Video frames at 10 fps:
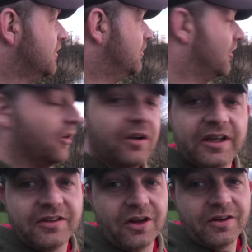Or at
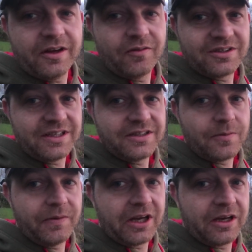least if I see
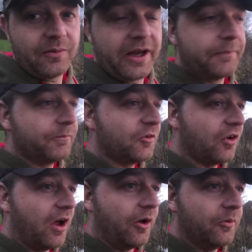something anyway.
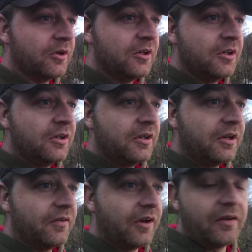So
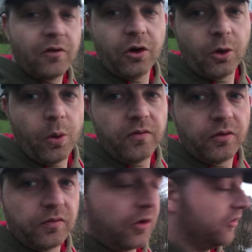either they've got to go off
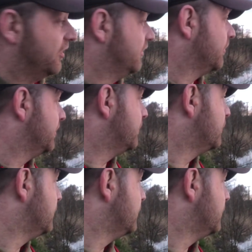or I've got to see something for